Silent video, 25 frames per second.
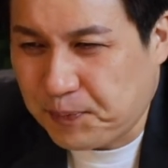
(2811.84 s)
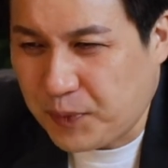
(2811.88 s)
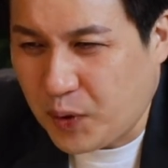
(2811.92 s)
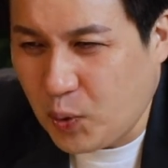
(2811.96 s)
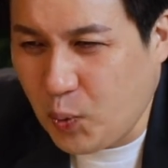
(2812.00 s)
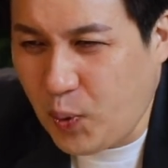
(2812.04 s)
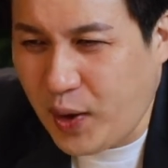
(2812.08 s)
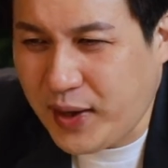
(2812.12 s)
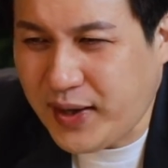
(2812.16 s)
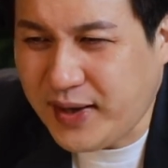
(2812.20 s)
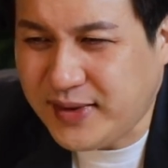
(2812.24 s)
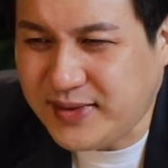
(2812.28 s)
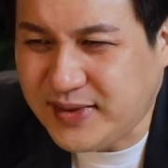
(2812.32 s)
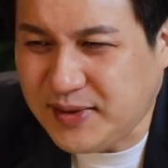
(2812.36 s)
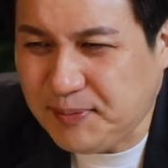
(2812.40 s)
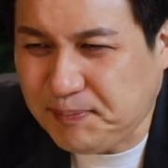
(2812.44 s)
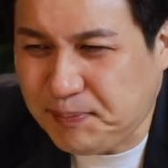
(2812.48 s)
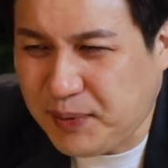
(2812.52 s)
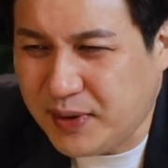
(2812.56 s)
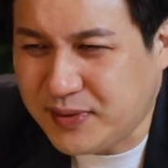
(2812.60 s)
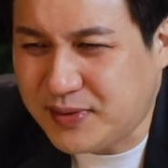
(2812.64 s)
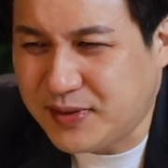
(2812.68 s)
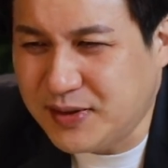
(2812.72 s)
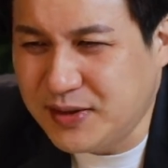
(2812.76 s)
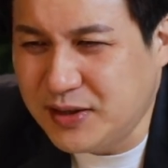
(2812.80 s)
whether
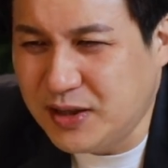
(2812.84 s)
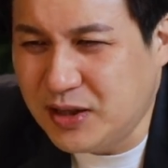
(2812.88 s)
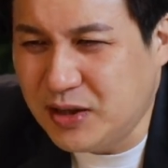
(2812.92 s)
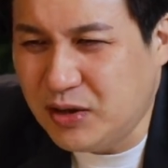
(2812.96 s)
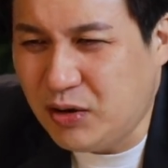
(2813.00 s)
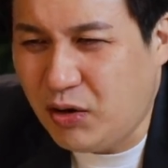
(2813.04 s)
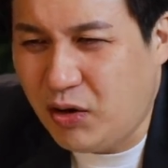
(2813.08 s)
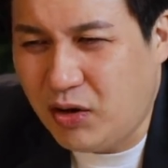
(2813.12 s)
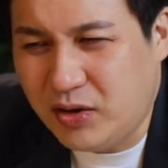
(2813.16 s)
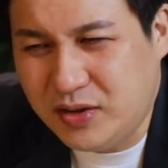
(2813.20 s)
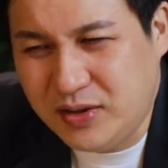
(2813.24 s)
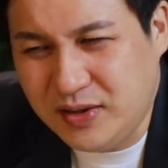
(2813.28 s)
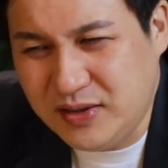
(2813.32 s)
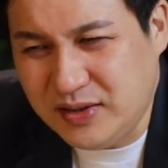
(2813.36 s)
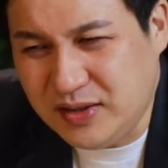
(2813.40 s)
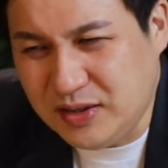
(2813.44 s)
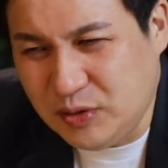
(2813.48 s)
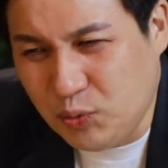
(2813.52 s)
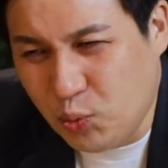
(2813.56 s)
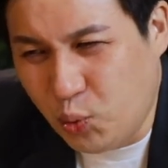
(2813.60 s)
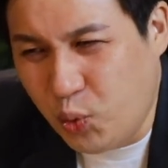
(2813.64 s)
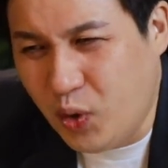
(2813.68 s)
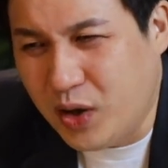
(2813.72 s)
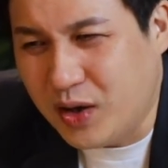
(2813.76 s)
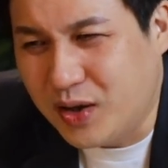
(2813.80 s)
it's personal or
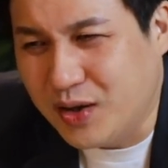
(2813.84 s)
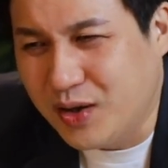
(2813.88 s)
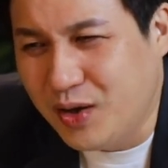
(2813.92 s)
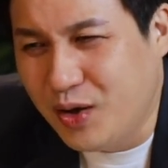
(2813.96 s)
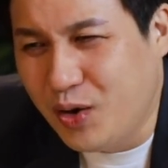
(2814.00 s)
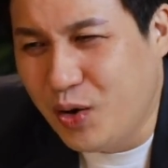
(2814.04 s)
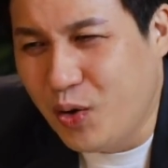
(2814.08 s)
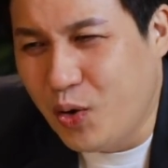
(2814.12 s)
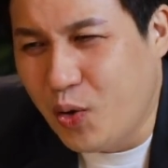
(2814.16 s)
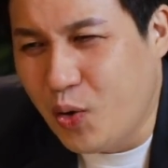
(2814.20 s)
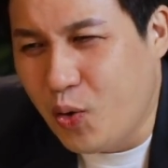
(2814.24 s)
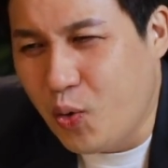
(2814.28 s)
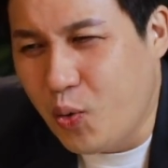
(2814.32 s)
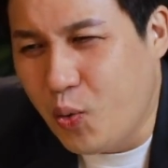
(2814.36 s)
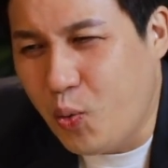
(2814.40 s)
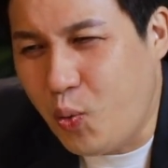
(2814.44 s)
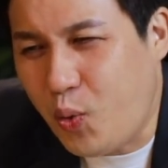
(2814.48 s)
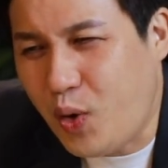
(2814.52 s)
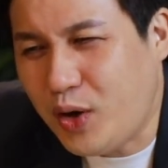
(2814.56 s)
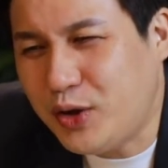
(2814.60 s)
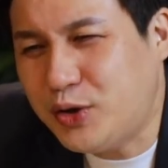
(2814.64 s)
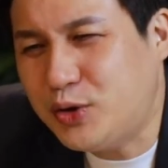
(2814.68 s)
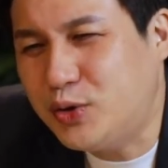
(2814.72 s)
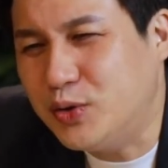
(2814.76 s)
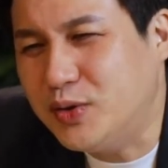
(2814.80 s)
in work,
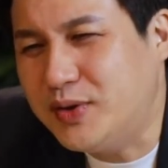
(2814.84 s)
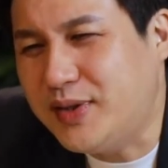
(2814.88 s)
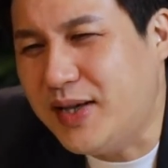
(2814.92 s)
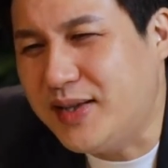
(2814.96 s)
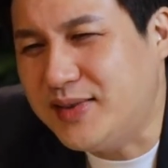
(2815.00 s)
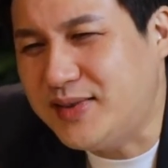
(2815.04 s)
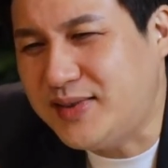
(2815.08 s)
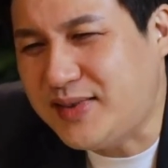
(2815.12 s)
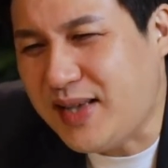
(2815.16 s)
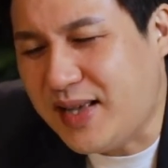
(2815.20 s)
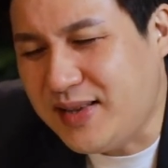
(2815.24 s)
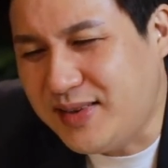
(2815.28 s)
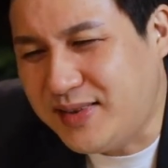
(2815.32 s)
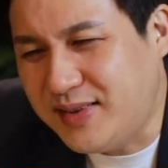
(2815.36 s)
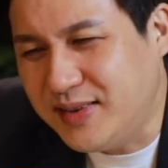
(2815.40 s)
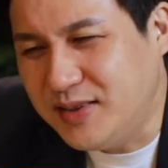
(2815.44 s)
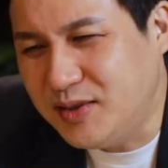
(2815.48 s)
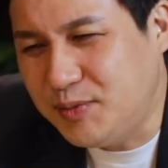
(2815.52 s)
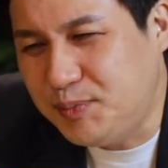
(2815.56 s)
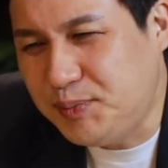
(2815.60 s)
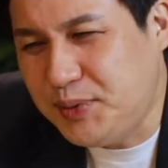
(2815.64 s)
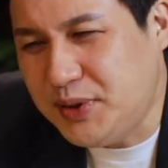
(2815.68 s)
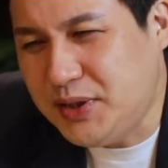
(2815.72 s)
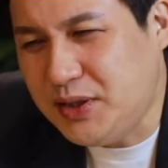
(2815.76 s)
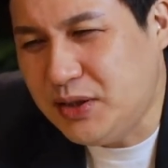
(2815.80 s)
what should that
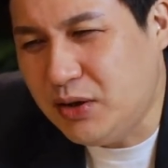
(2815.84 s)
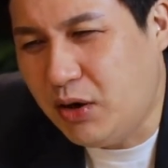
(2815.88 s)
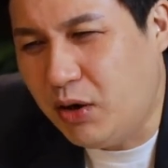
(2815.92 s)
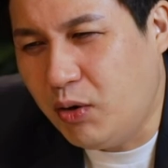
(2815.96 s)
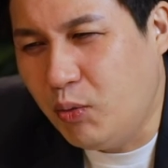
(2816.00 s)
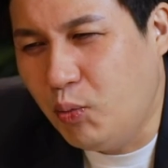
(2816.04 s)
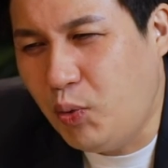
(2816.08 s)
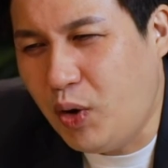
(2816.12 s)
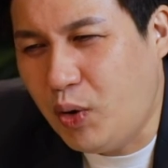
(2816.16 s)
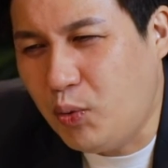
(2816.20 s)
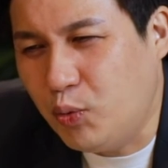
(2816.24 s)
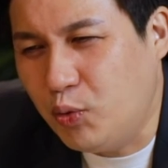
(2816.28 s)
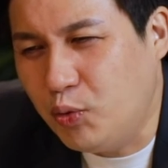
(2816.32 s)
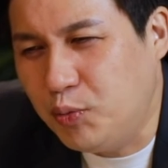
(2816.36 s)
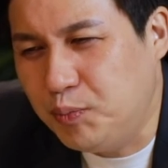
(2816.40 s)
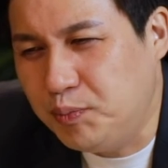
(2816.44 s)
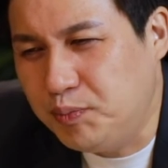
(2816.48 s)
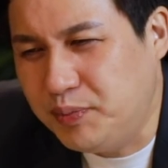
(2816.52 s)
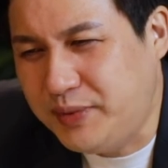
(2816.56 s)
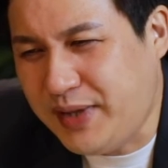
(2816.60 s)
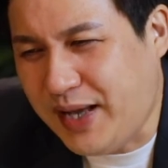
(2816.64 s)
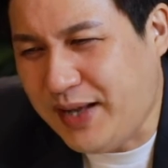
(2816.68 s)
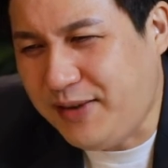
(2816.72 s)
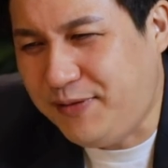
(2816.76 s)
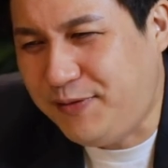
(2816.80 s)
sentence be, or what
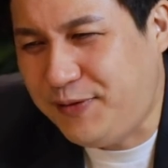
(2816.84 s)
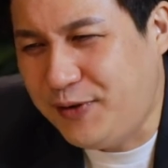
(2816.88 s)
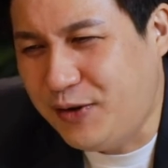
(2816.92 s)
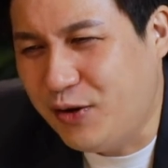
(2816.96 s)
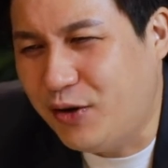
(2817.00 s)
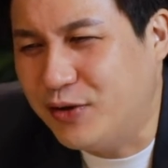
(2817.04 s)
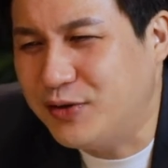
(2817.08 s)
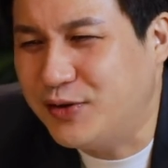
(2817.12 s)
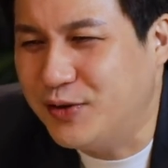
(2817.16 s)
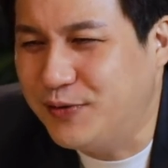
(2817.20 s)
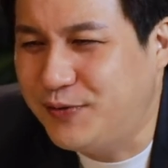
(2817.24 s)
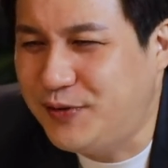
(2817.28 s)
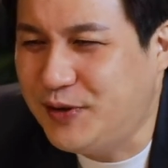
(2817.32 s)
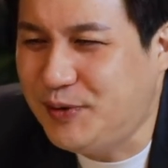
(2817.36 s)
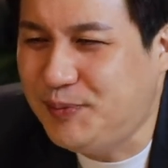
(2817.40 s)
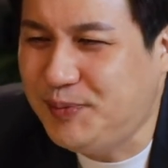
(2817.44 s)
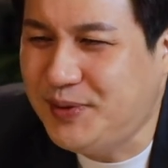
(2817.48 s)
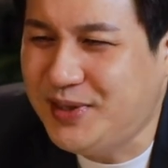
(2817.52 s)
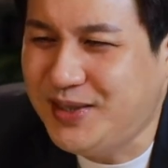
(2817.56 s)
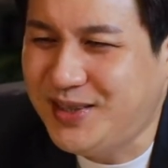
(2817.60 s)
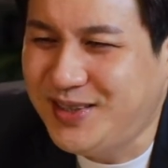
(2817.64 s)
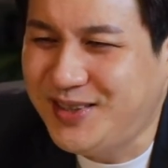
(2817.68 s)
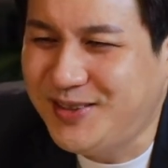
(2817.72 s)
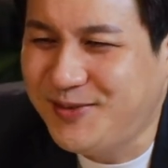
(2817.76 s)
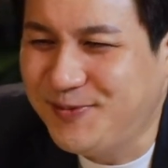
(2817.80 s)
would that philosophy
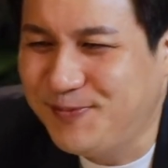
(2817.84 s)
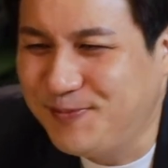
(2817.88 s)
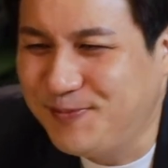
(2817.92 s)
be?